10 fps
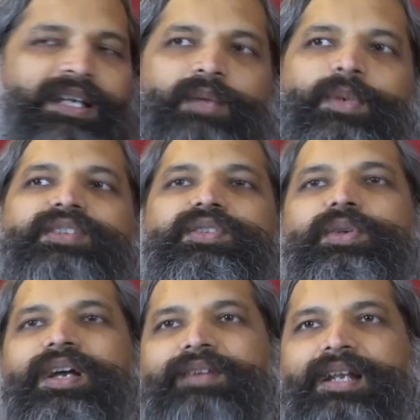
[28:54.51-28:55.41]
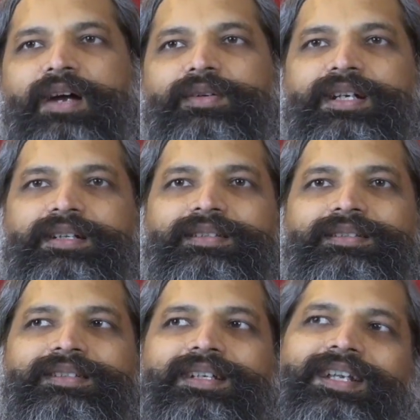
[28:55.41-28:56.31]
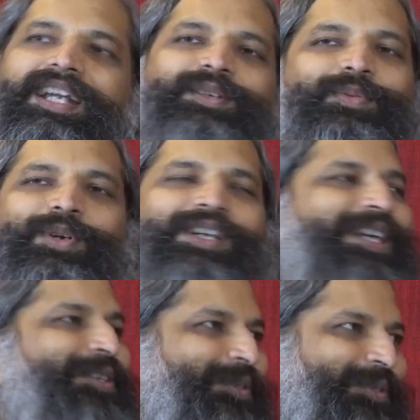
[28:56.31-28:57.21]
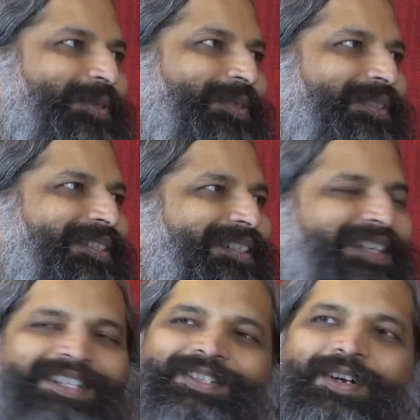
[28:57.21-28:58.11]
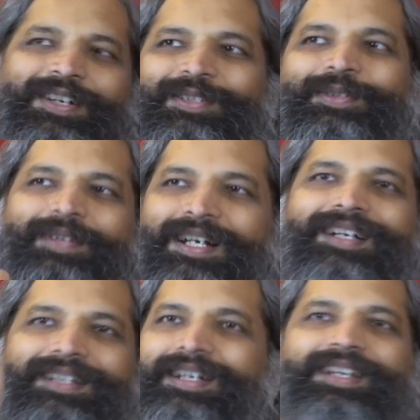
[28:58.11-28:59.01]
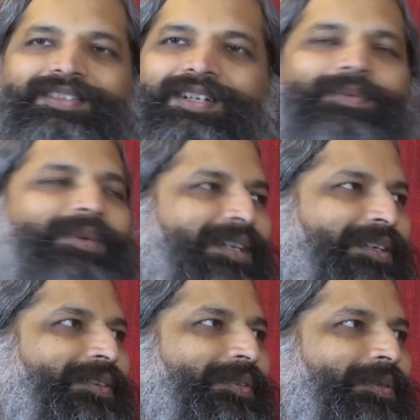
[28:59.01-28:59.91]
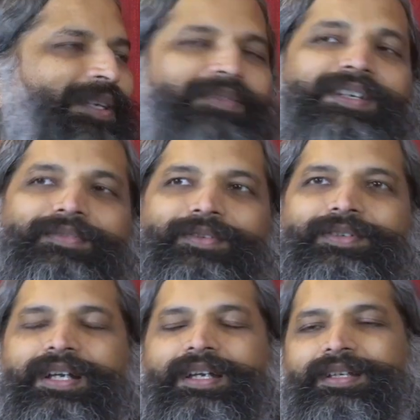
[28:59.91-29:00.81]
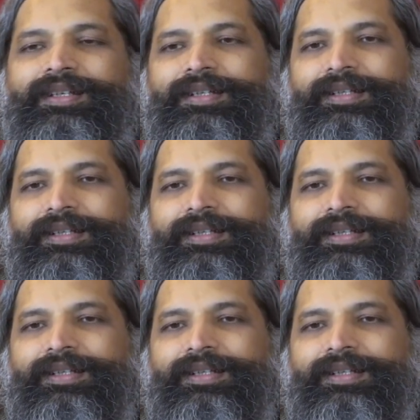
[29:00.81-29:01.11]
And once you have allowed it, then it won't let you go. It's got its hook like a leech, it won't let you go, even if you try.